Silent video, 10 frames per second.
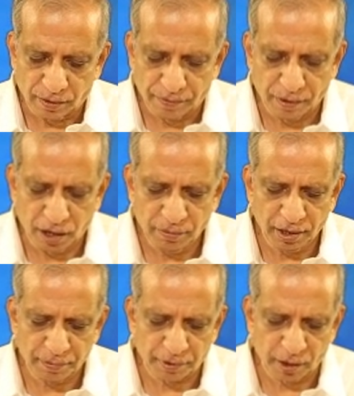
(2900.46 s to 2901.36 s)

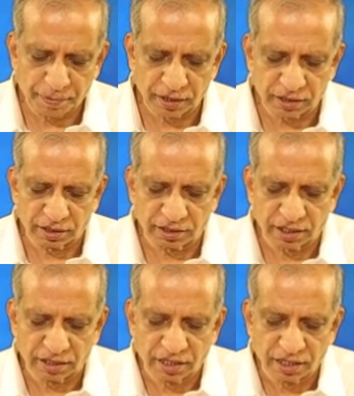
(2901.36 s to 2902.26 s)
formal properties
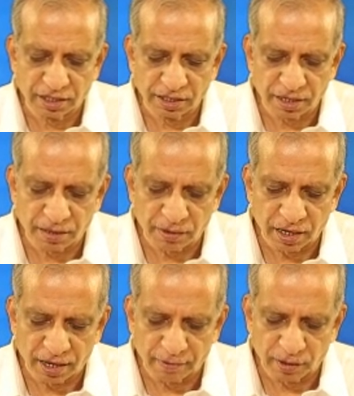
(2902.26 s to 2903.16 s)
at the
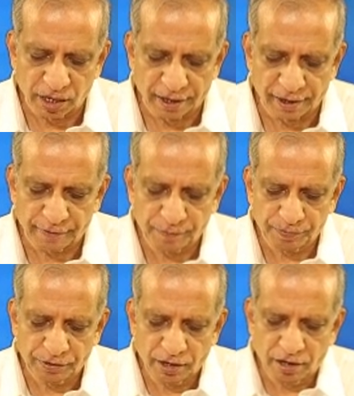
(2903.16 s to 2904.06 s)
interval level are
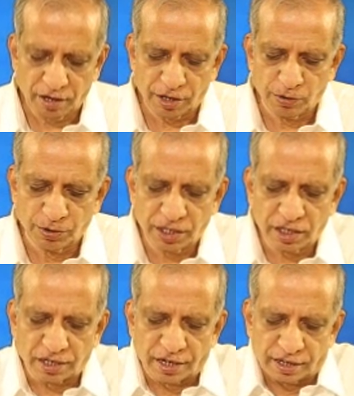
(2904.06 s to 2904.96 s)

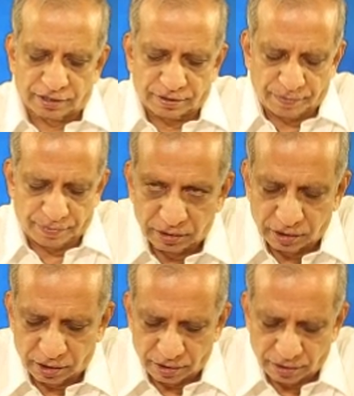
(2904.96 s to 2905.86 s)
uniqueness.
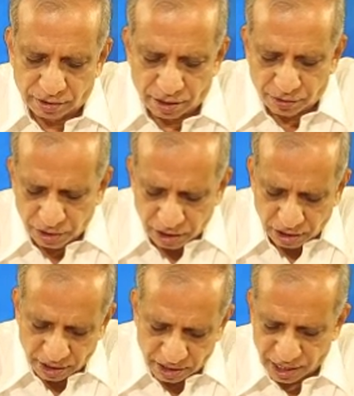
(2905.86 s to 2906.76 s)
The
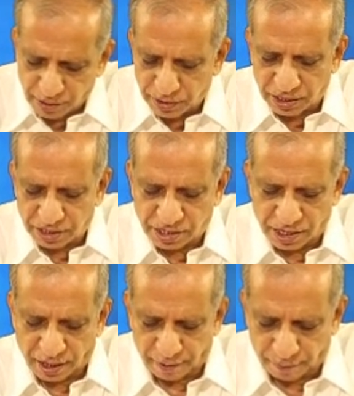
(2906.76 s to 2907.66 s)
uniqueness can be
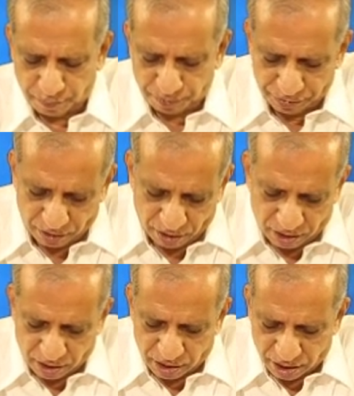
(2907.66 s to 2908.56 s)
described
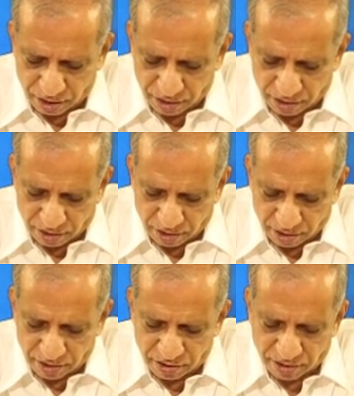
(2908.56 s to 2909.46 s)
in
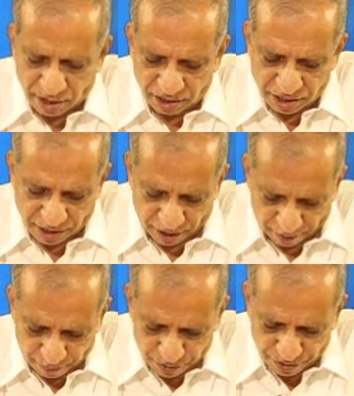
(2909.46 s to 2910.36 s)
such
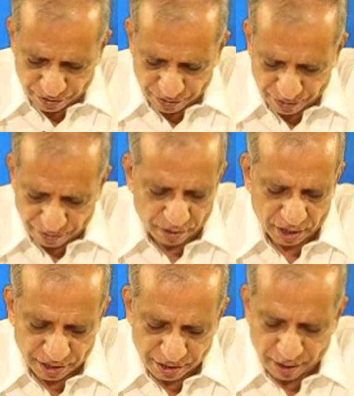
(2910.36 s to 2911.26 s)
terms. For
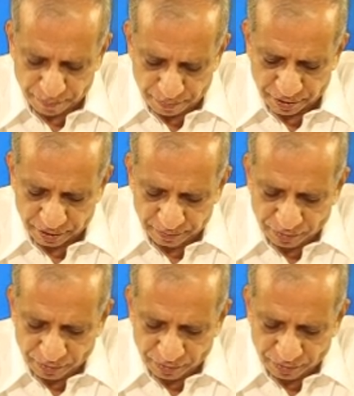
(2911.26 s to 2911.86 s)
example,